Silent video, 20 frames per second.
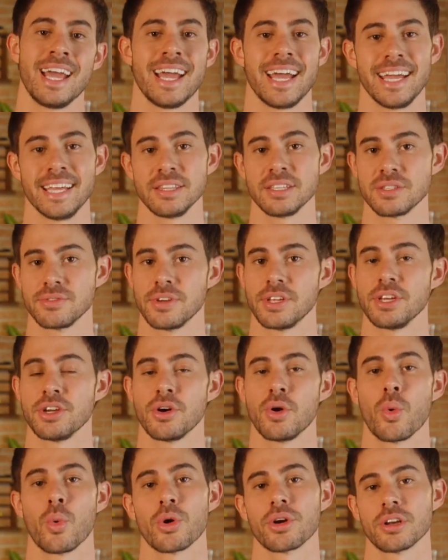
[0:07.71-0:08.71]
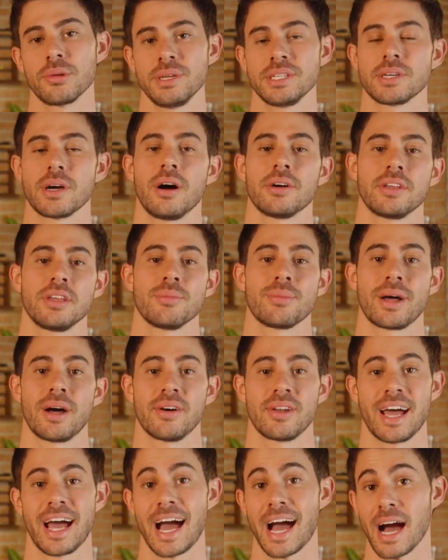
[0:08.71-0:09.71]
In this video, we're gonna be talking
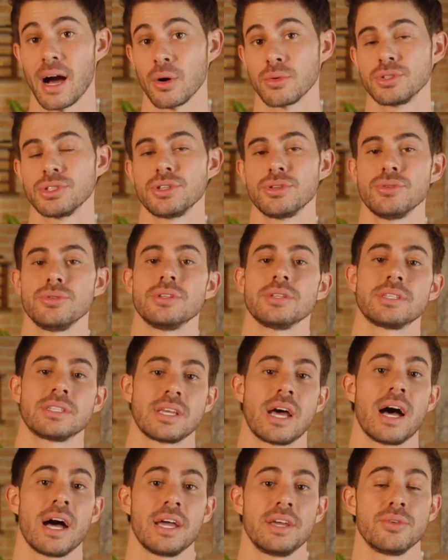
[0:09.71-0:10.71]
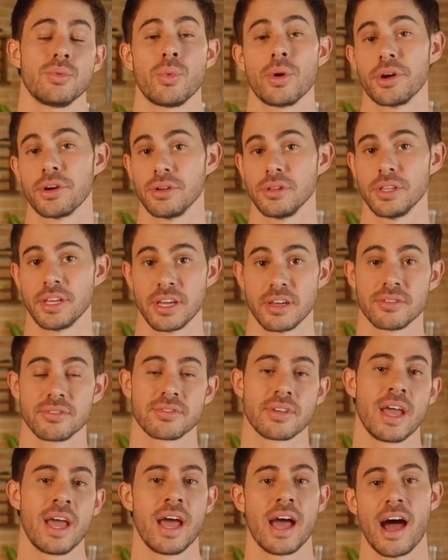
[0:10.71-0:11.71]
about how to decide where to live.